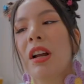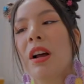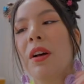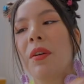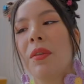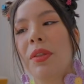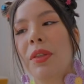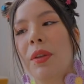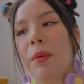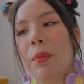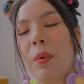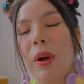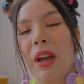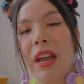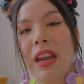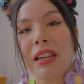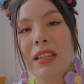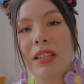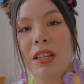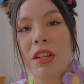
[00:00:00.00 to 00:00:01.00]
out the
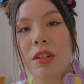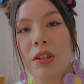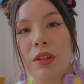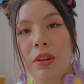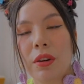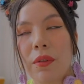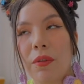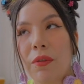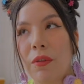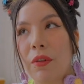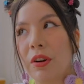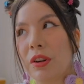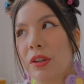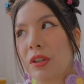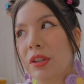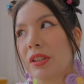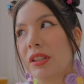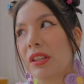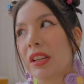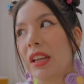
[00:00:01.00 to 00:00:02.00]
white t-shirt for
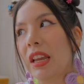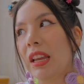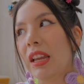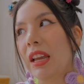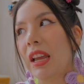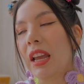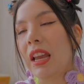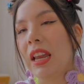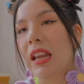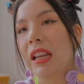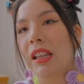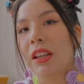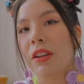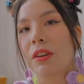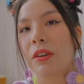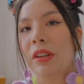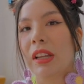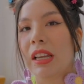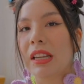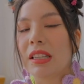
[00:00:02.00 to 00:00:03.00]
just like a
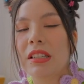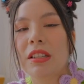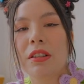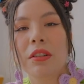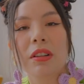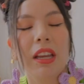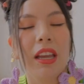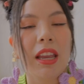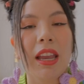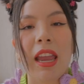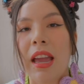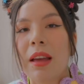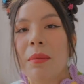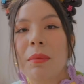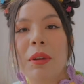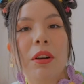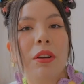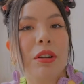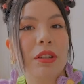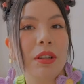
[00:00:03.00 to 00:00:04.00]
little like silk
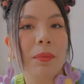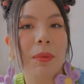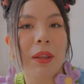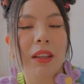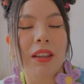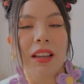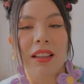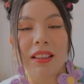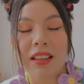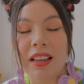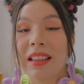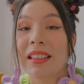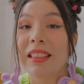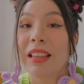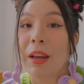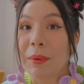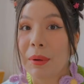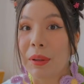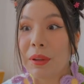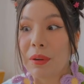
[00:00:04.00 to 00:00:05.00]
cami or something like that.
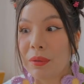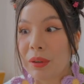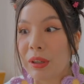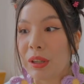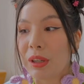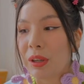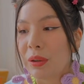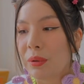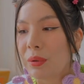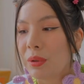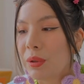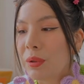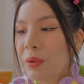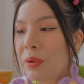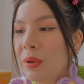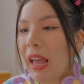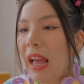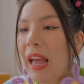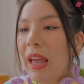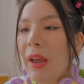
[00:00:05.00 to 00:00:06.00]
That would look really cute too.
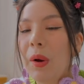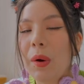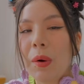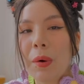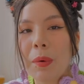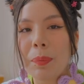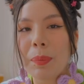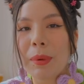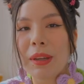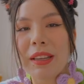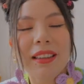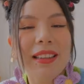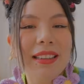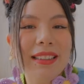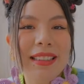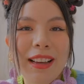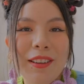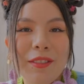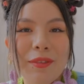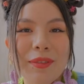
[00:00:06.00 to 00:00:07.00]
I hope
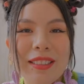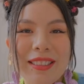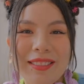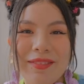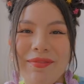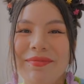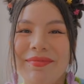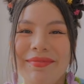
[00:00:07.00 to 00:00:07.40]
this helps.